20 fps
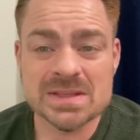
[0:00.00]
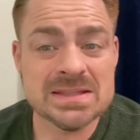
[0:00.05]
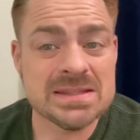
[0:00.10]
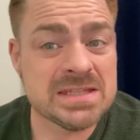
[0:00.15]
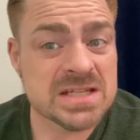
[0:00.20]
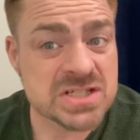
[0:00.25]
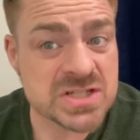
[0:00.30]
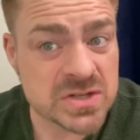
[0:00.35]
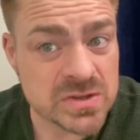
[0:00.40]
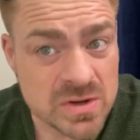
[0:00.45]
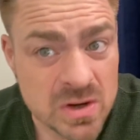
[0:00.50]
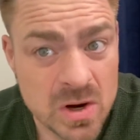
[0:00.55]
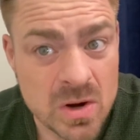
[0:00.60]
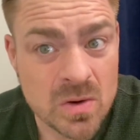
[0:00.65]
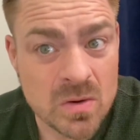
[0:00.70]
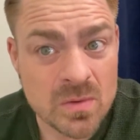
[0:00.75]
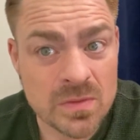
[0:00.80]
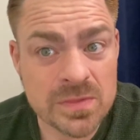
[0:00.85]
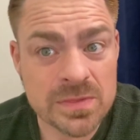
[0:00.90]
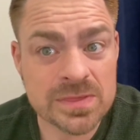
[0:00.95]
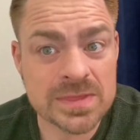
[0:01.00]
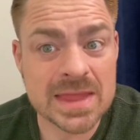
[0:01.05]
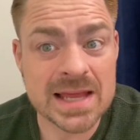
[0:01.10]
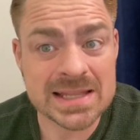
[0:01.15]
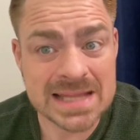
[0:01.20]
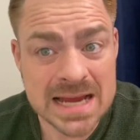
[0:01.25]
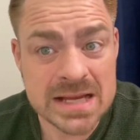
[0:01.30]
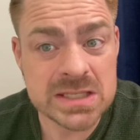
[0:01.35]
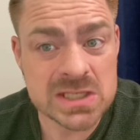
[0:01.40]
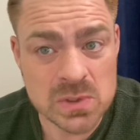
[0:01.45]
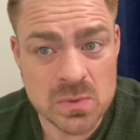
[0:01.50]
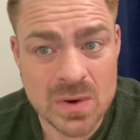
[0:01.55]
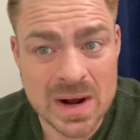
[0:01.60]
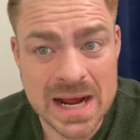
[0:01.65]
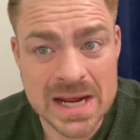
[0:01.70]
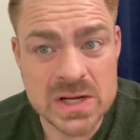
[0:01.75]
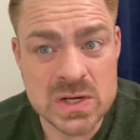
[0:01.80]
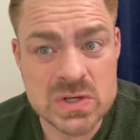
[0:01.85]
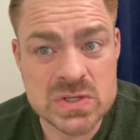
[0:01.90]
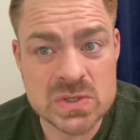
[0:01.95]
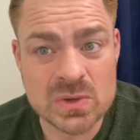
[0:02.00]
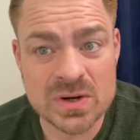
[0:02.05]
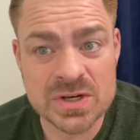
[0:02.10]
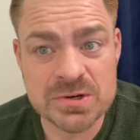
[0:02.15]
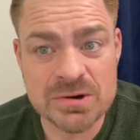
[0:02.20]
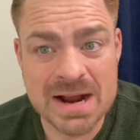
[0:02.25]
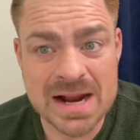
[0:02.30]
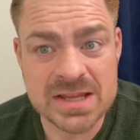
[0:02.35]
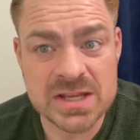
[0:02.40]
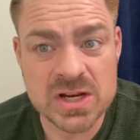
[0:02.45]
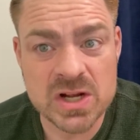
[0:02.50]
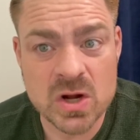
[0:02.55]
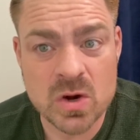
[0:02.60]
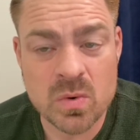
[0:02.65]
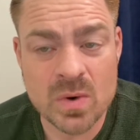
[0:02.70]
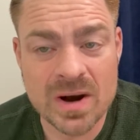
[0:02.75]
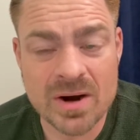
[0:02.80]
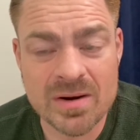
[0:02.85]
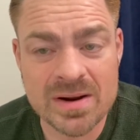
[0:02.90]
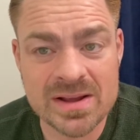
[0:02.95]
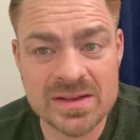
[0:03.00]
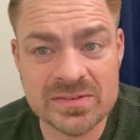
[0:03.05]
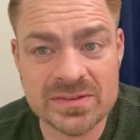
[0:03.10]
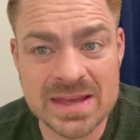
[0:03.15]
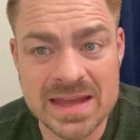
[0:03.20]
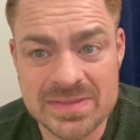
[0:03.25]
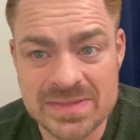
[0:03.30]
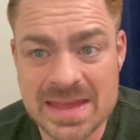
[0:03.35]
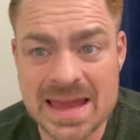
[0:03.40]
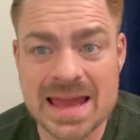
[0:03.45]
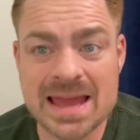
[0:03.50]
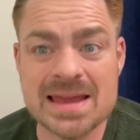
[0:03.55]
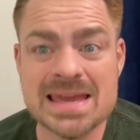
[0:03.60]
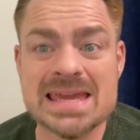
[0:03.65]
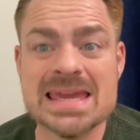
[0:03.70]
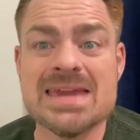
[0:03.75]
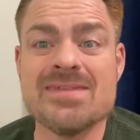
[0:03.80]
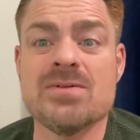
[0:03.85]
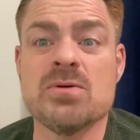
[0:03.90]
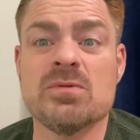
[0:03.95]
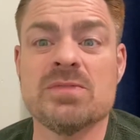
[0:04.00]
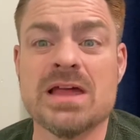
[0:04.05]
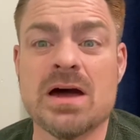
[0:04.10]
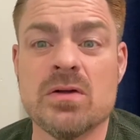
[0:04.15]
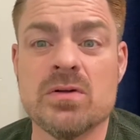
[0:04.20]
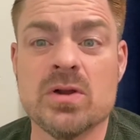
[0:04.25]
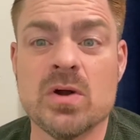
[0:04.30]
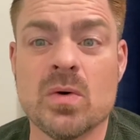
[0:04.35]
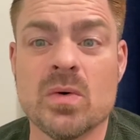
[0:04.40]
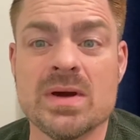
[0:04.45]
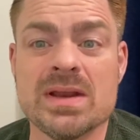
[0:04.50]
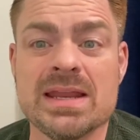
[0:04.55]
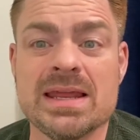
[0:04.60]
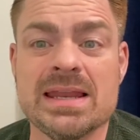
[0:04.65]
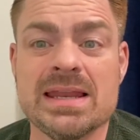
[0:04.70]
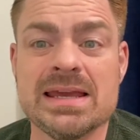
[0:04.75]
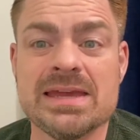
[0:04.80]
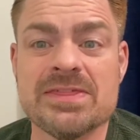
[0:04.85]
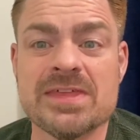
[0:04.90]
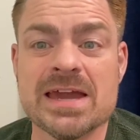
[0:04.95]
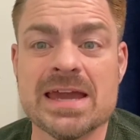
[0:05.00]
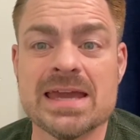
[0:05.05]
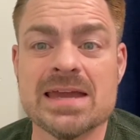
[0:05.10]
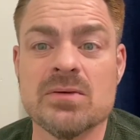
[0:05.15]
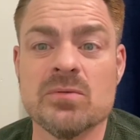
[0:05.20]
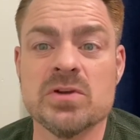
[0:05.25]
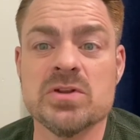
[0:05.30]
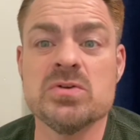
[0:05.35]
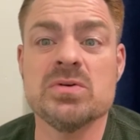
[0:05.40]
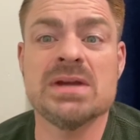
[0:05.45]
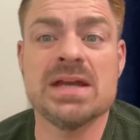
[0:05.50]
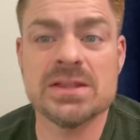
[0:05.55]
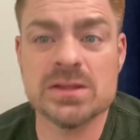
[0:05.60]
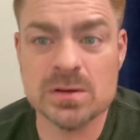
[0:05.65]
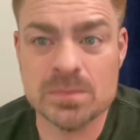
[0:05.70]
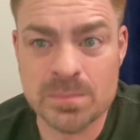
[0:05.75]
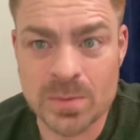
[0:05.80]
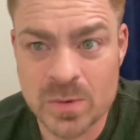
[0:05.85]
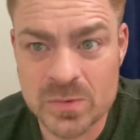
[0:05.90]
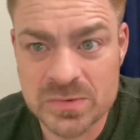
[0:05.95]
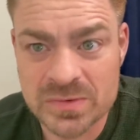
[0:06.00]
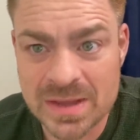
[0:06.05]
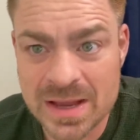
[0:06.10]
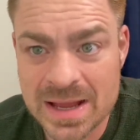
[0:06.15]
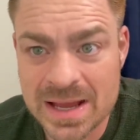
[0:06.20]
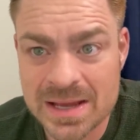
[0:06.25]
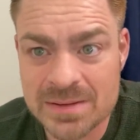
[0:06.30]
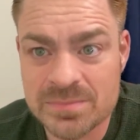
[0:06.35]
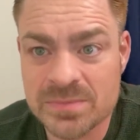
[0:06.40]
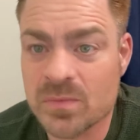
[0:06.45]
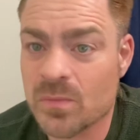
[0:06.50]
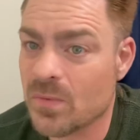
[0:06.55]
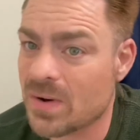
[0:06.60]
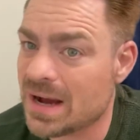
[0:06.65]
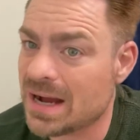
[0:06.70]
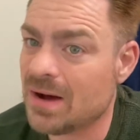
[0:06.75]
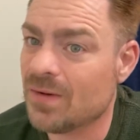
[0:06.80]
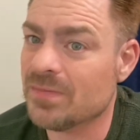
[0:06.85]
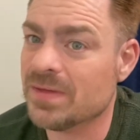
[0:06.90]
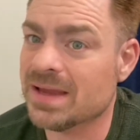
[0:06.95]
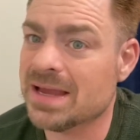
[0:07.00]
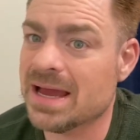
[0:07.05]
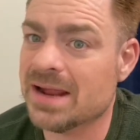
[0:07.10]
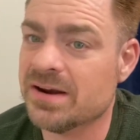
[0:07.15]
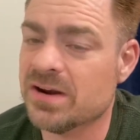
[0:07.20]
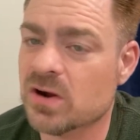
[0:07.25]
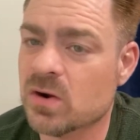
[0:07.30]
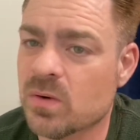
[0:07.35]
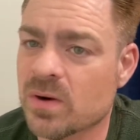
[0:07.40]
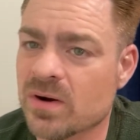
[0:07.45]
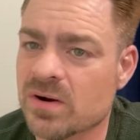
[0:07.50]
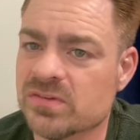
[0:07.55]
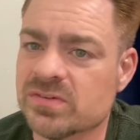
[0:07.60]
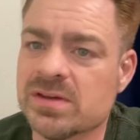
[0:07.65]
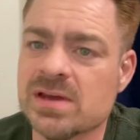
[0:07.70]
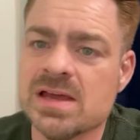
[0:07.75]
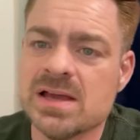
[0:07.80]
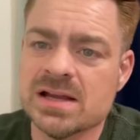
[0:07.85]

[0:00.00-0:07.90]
did you know that that's why you're so attracted to Aquarius? And that even without knowing anything, when you get to birth time, wow, they got an Aquarius.